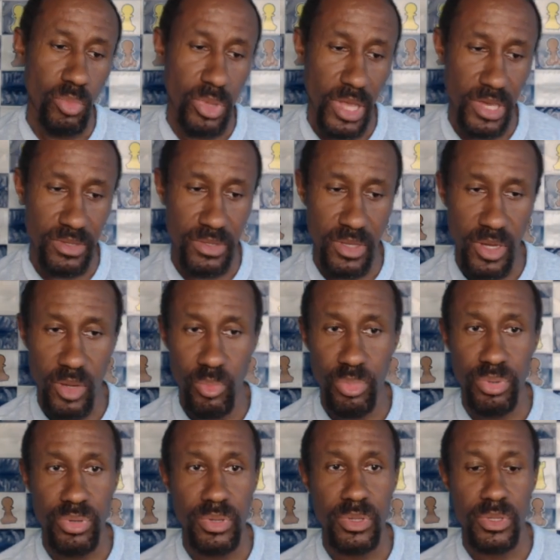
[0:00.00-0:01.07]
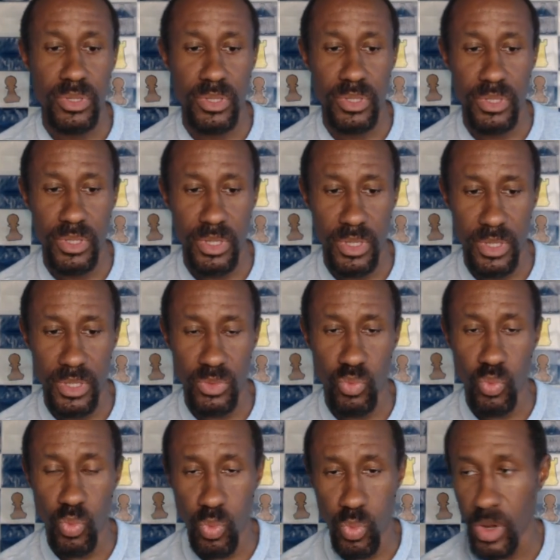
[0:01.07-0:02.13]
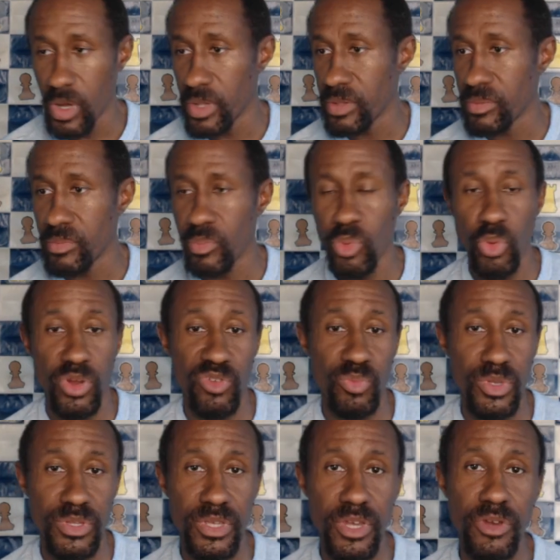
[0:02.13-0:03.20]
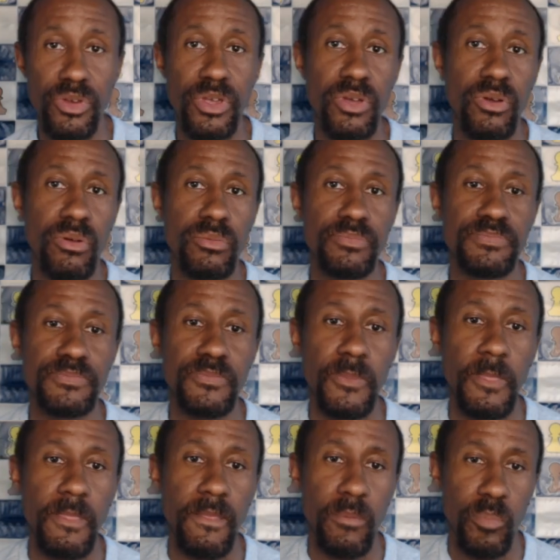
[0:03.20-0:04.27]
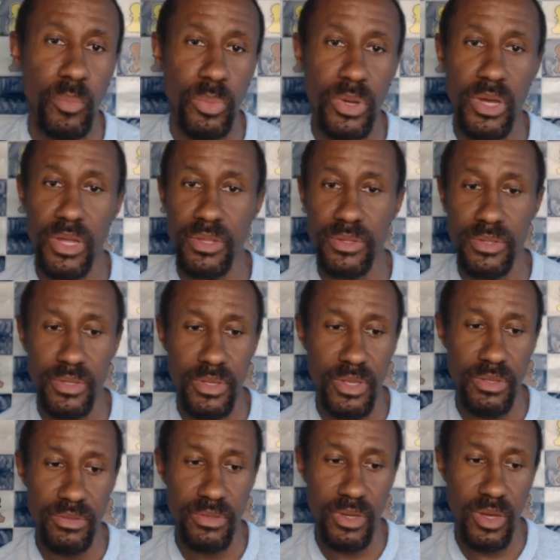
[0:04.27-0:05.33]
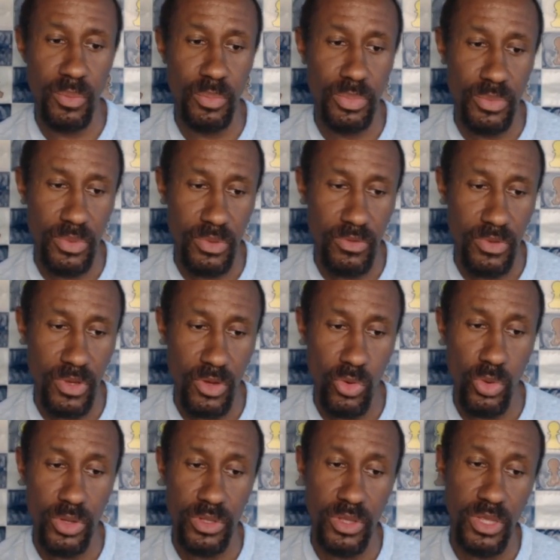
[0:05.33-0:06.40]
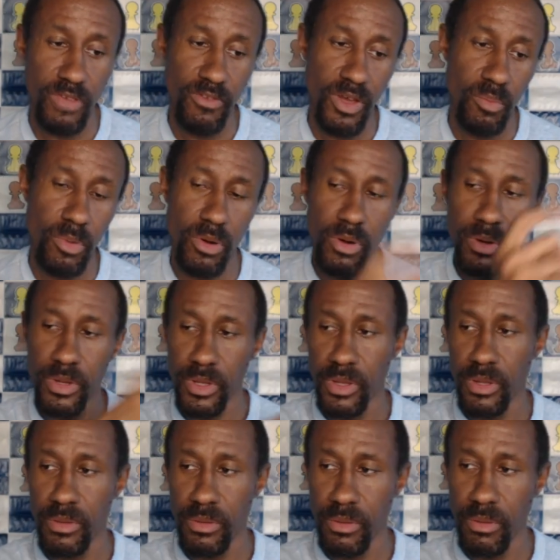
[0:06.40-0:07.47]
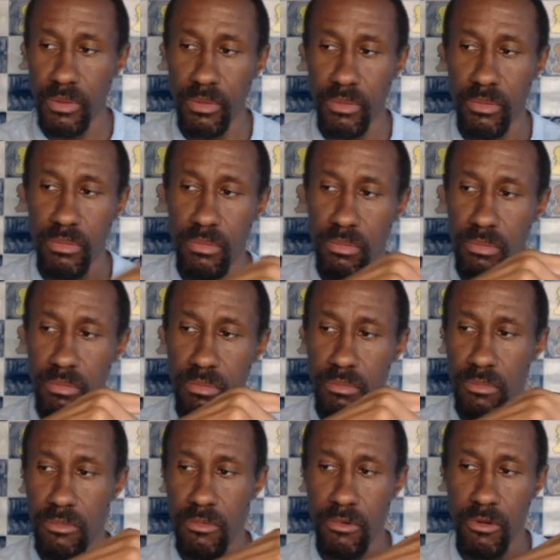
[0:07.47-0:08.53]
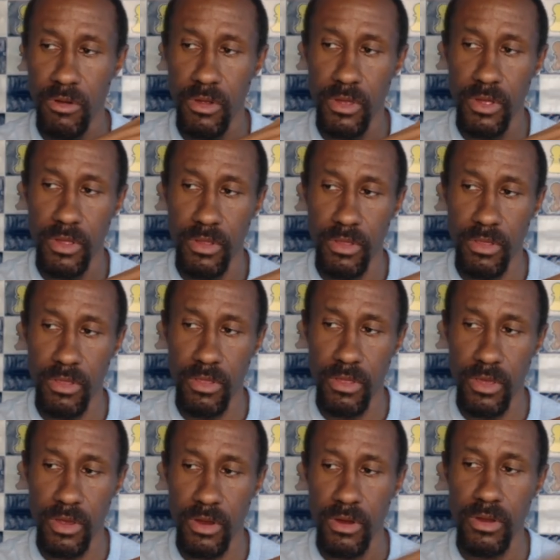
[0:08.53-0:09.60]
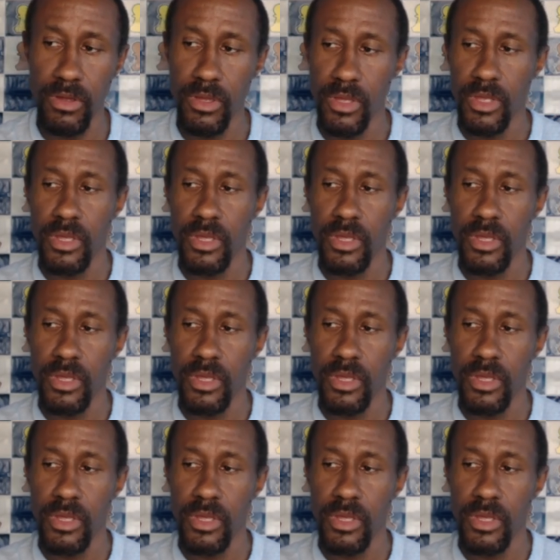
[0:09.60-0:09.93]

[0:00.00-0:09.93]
Black's up 1 point of material, but is up, according to the eval bar, again, right there,